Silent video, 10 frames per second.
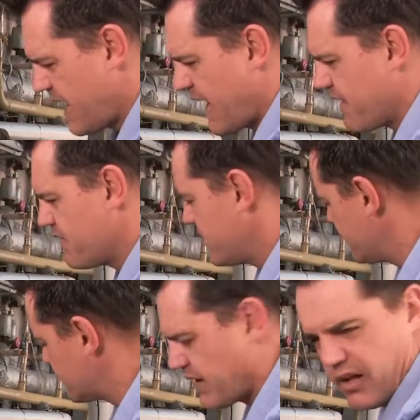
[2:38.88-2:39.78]
and
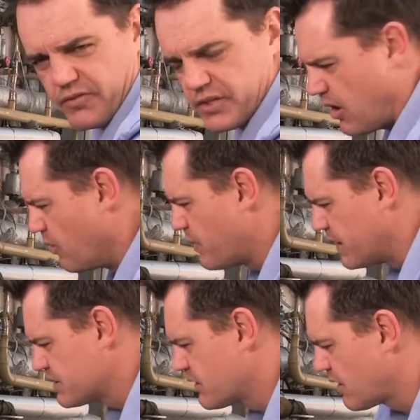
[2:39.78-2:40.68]
these valves are
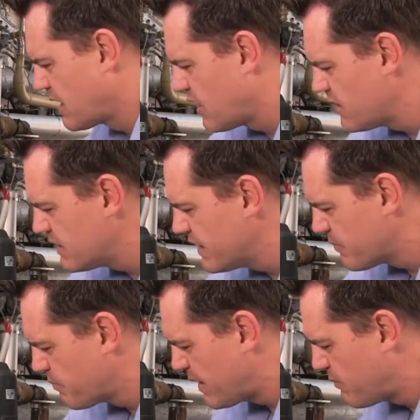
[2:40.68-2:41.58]
open. So currently
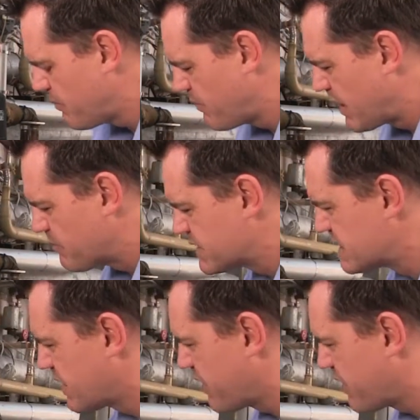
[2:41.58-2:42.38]
the pump pumps